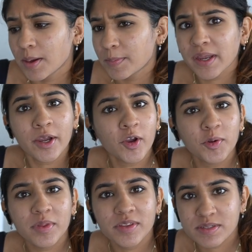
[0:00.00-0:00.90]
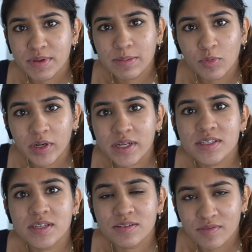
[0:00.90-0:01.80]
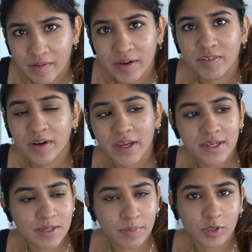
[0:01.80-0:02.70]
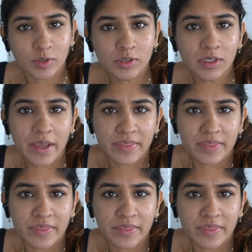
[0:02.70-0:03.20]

Being home this many mornings is very, very atypical.